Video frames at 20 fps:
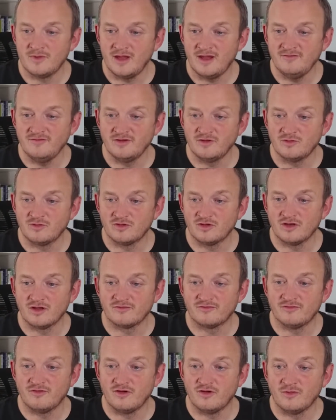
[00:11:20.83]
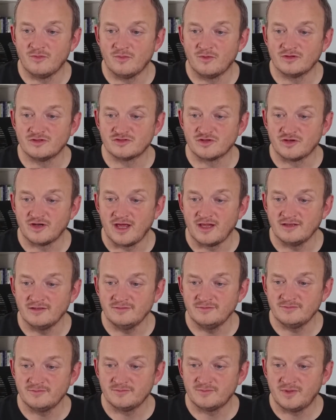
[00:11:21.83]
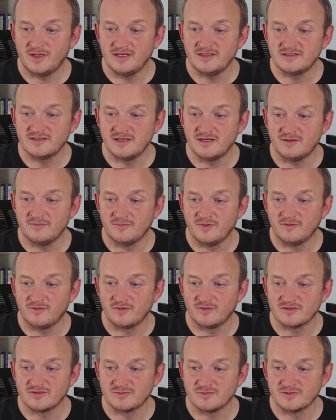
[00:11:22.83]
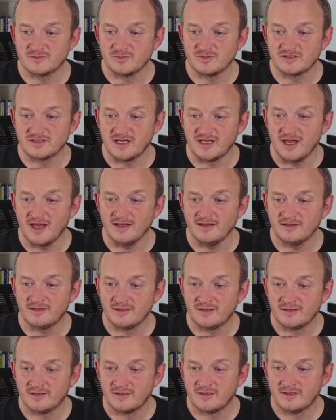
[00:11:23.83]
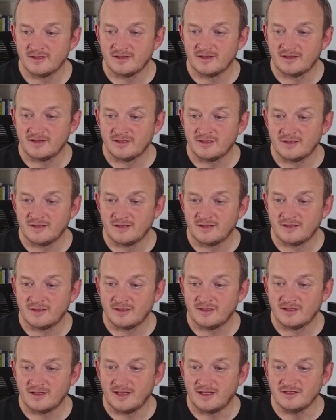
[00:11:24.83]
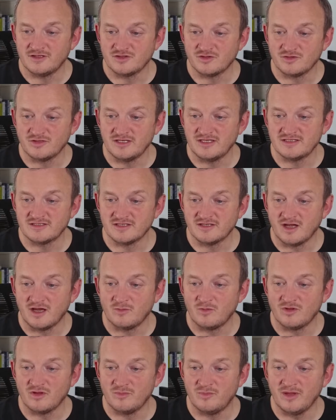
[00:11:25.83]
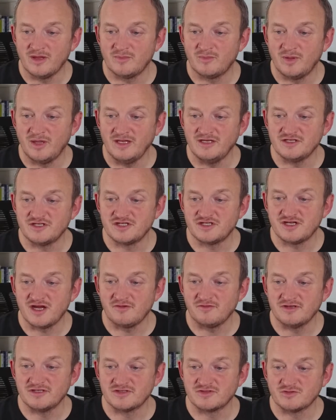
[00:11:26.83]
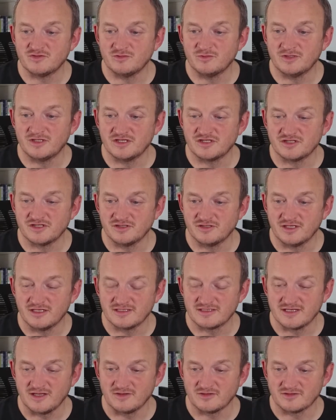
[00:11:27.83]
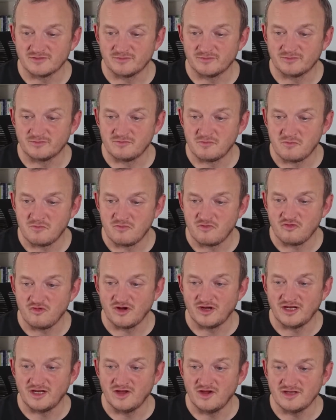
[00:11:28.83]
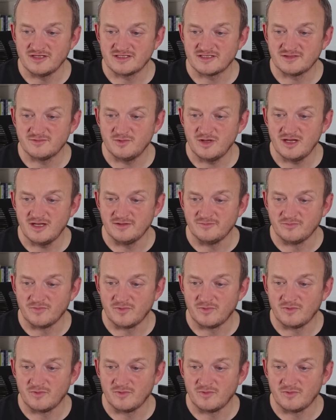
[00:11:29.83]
Evening on Good Luck Farm, John Allen, Peter, Merry Christmas Whiskey Gang, and John Ncnean. I'm on the Big Peach Sherry Storm Edition. That sounds pretty nice to me.